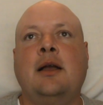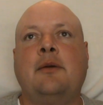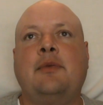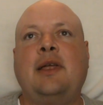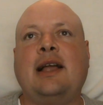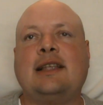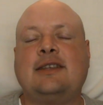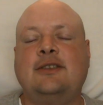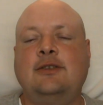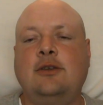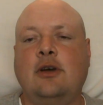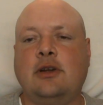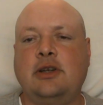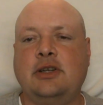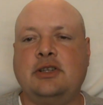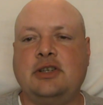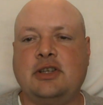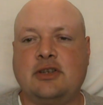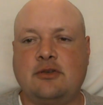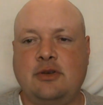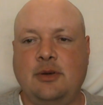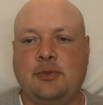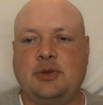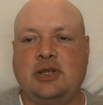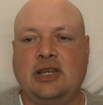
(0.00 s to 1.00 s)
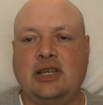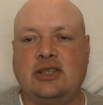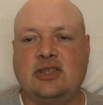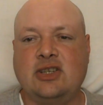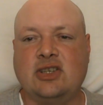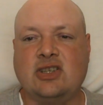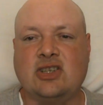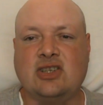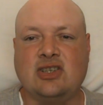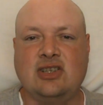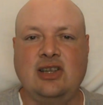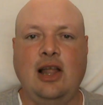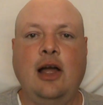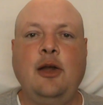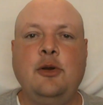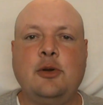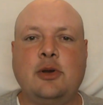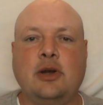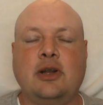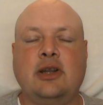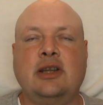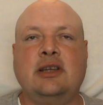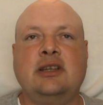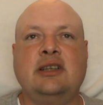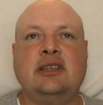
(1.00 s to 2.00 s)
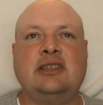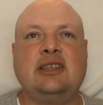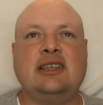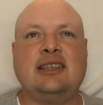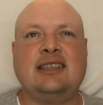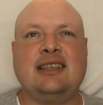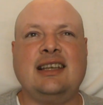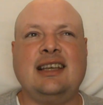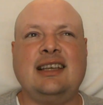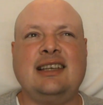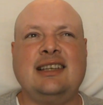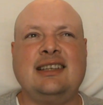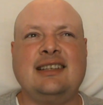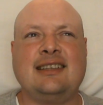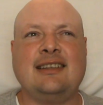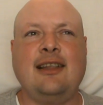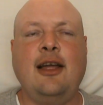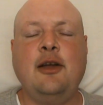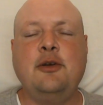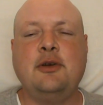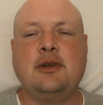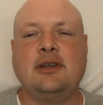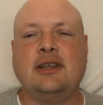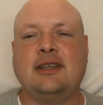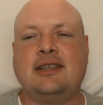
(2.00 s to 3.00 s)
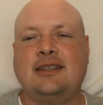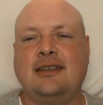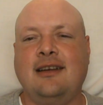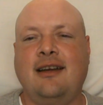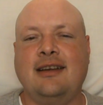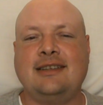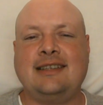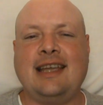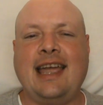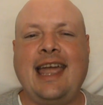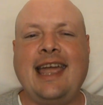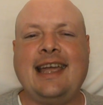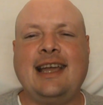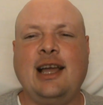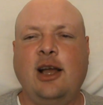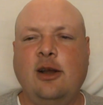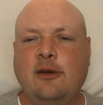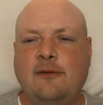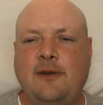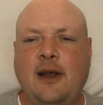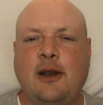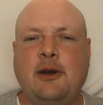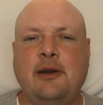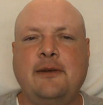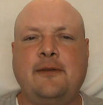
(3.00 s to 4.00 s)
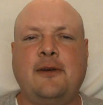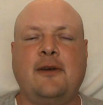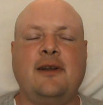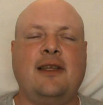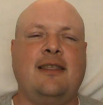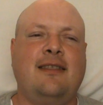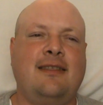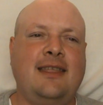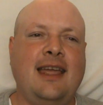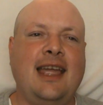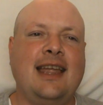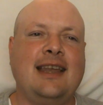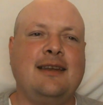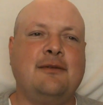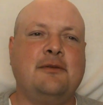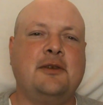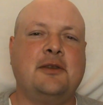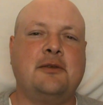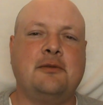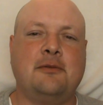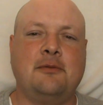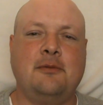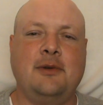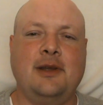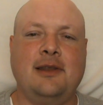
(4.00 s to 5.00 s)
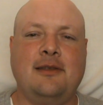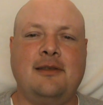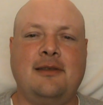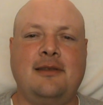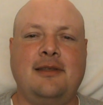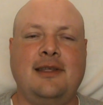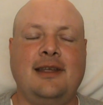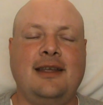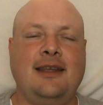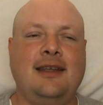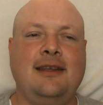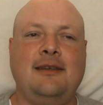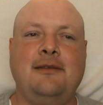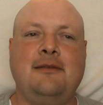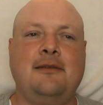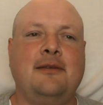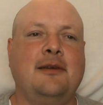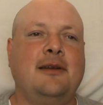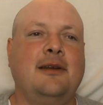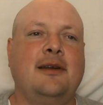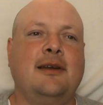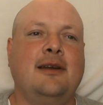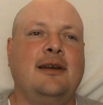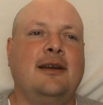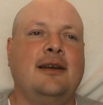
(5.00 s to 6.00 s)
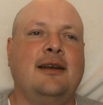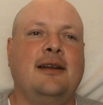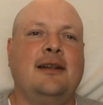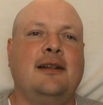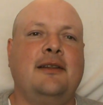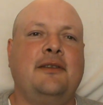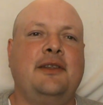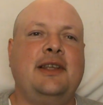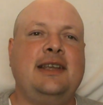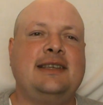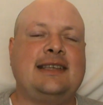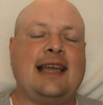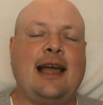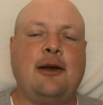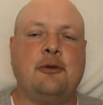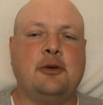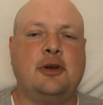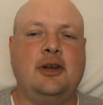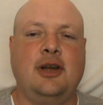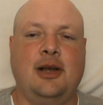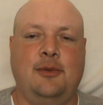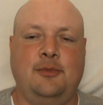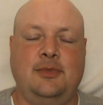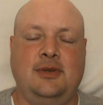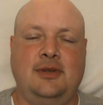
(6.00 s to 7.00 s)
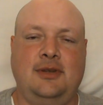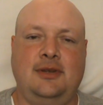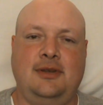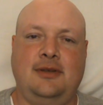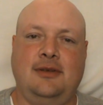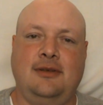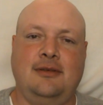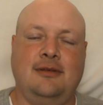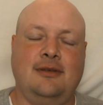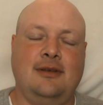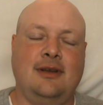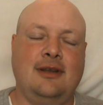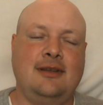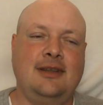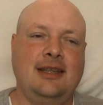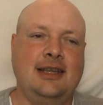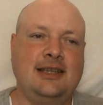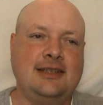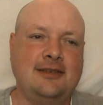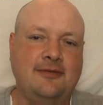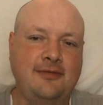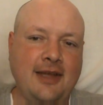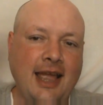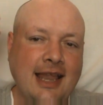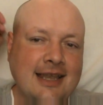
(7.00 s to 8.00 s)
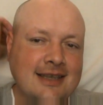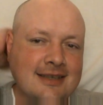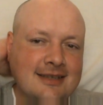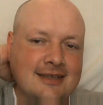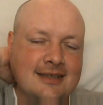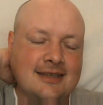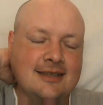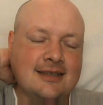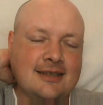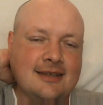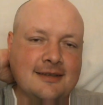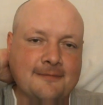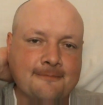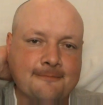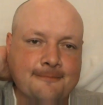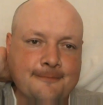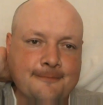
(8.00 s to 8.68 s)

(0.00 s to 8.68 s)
That's not a description, it's a slogan, and it's a slogan that's starting to echo very, very thin with these outcomes and these events.